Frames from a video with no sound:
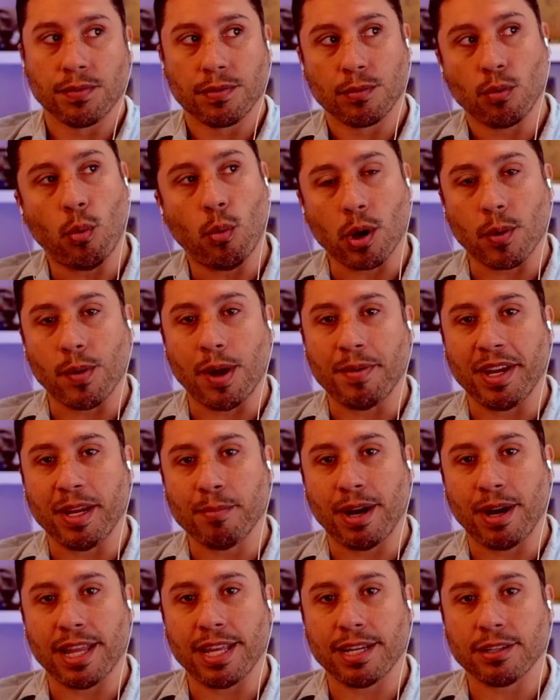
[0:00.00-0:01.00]
What do I mean
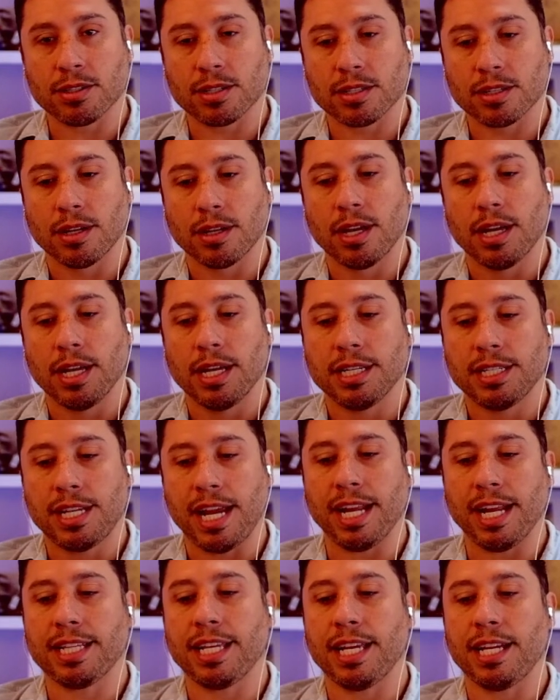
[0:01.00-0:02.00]
by this?
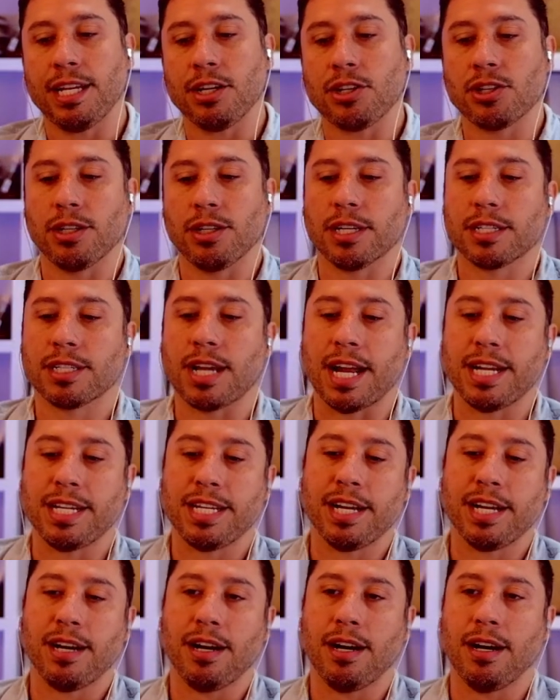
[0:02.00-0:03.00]
Take the initial
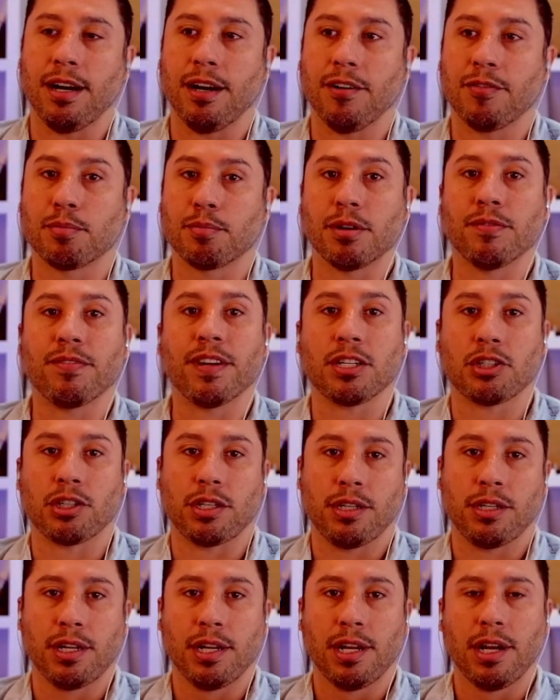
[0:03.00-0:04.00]
idea of
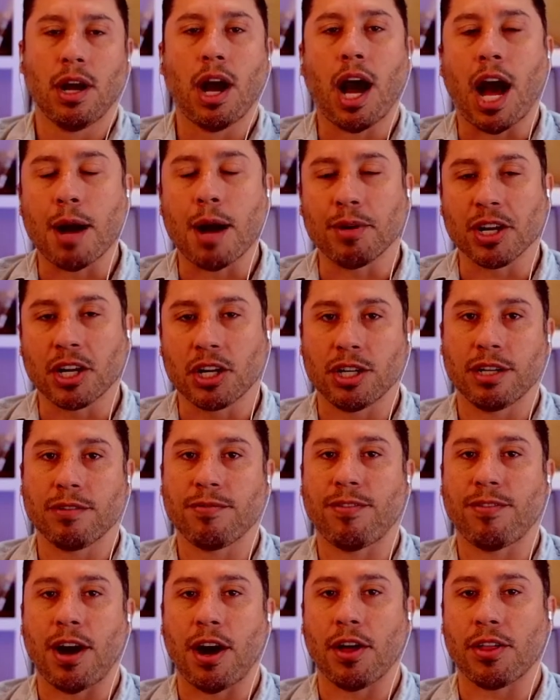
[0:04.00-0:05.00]
provision. I'm a good
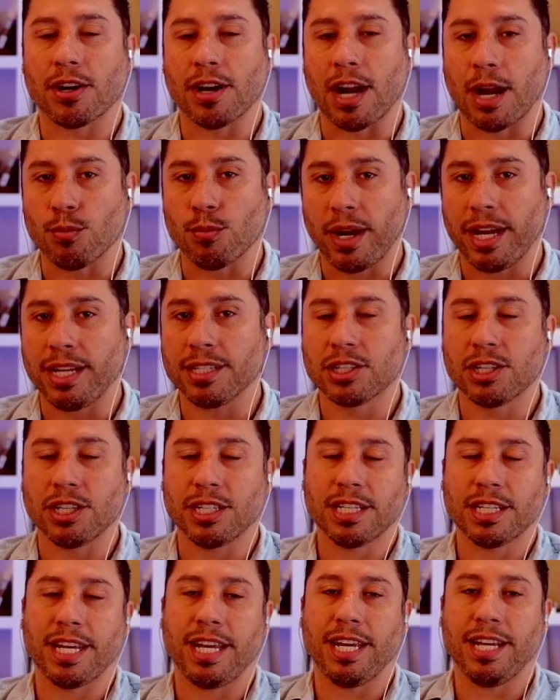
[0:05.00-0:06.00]
father. I raise
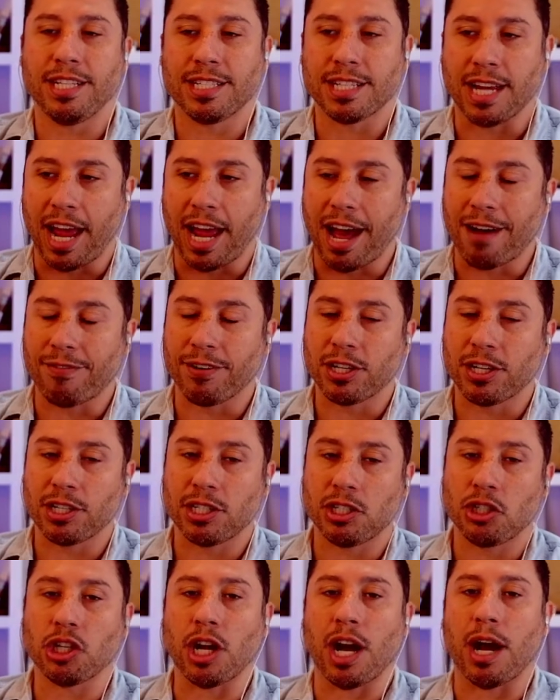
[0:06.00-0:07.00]
good kids. I have a
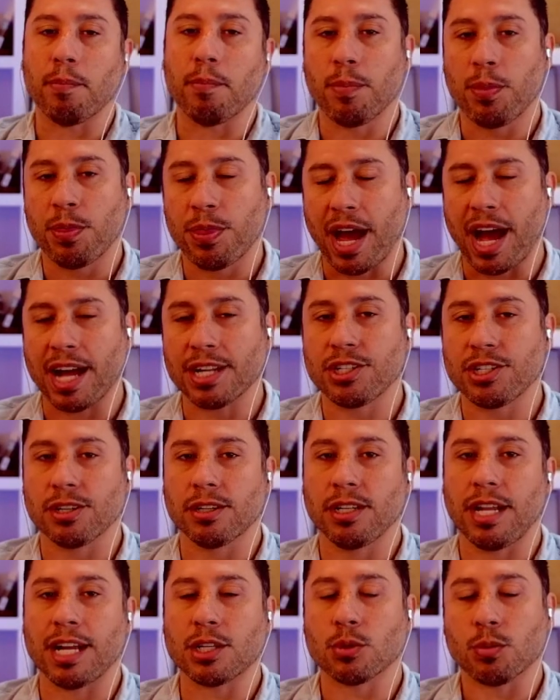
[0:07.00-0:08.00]
good job. That's
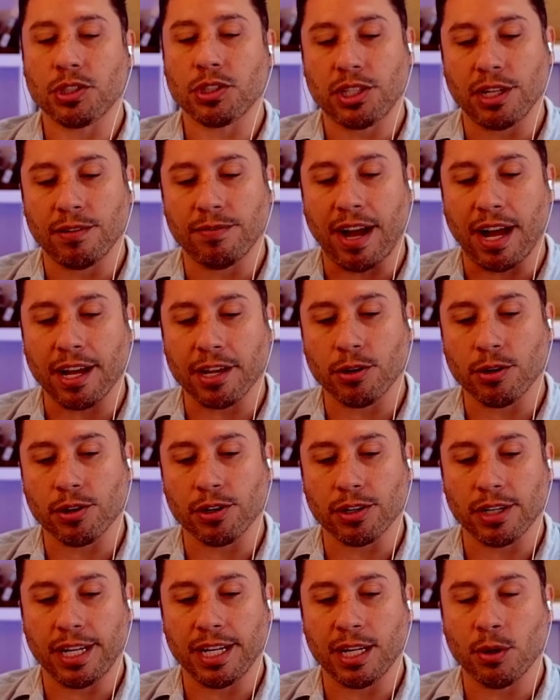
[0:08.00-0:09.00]
what your value you're
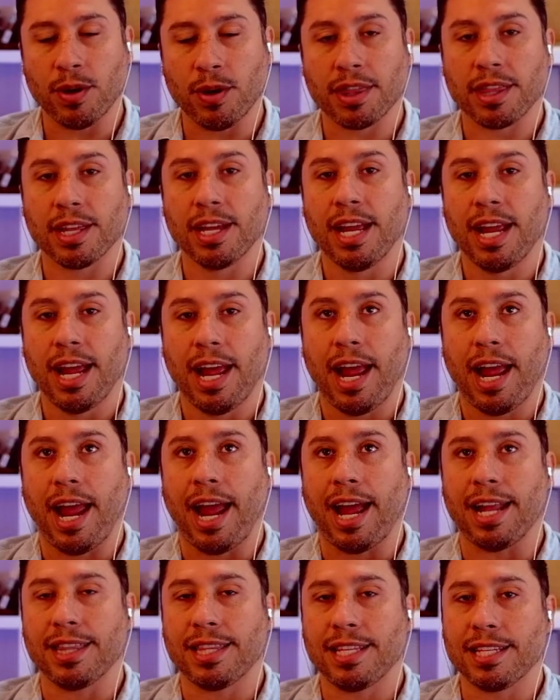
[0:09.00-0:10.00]
leading with.
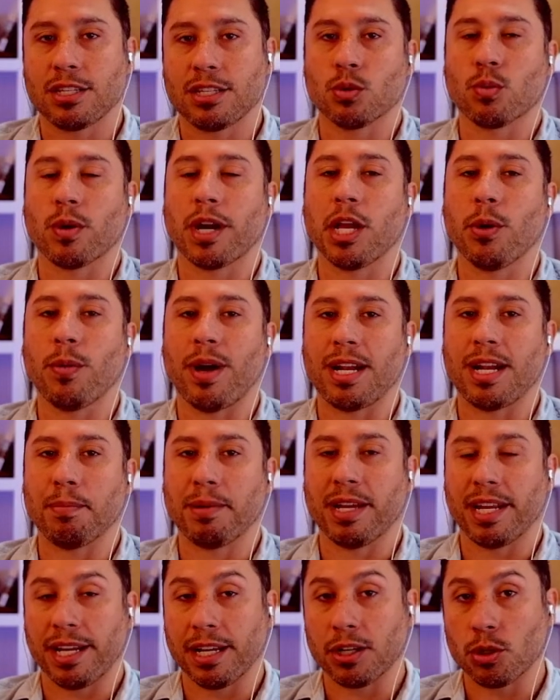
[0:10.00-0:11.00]
And this is where you end up
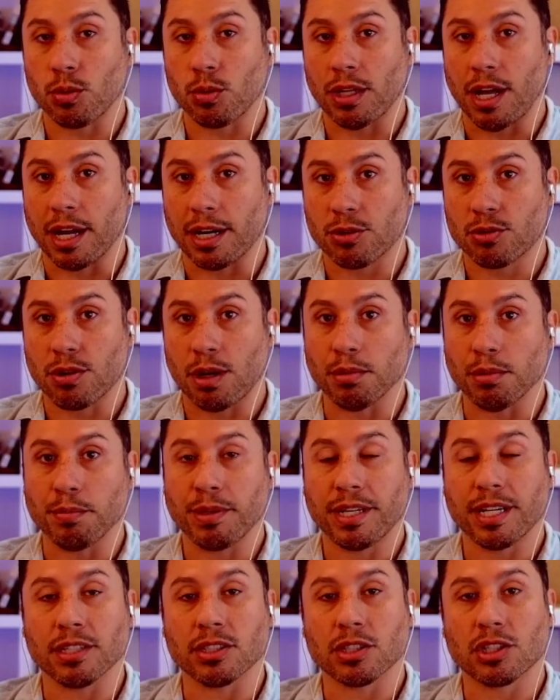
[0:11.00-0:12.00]
getting into a lot of trouble
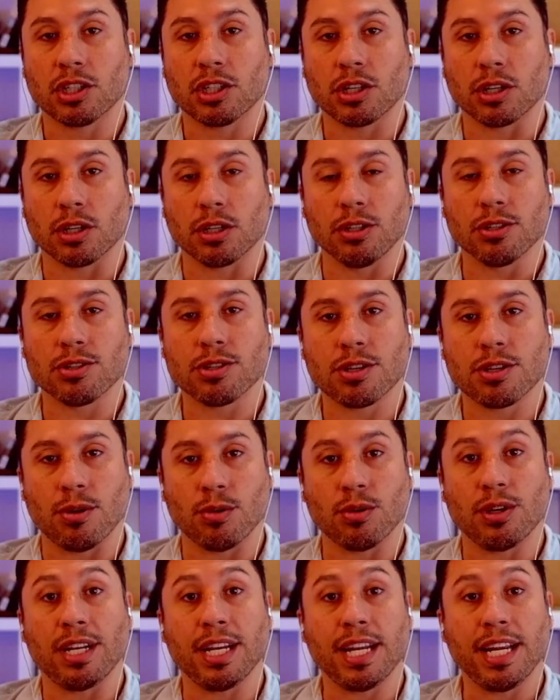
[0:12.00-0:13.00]
because girls
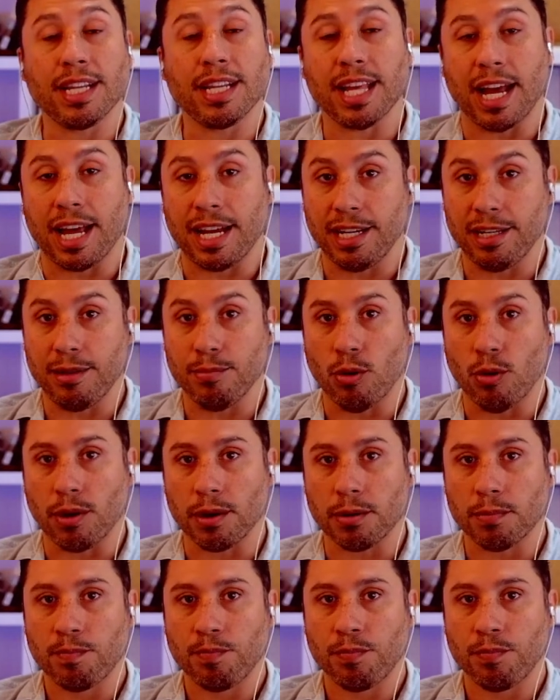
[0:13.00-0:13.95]
don't need that anymore.